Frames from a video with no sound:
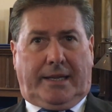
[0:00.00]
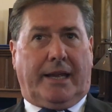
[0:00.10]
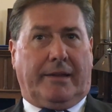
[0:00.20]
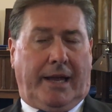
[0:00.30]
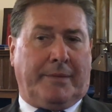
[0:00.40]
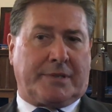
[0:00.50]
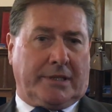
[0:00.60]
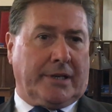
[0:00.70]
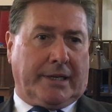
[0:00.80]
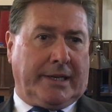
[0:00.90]
Yeah,
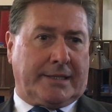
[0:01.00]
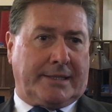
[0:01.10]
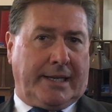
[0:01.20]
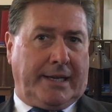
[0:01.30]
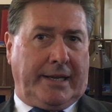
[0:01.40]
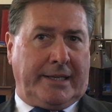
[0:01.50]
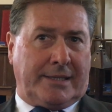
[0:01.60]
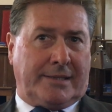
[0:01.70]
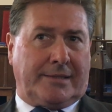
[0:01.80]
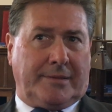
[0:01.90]
absolutely.
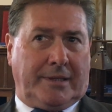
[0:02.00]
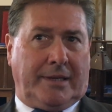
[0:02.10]
It's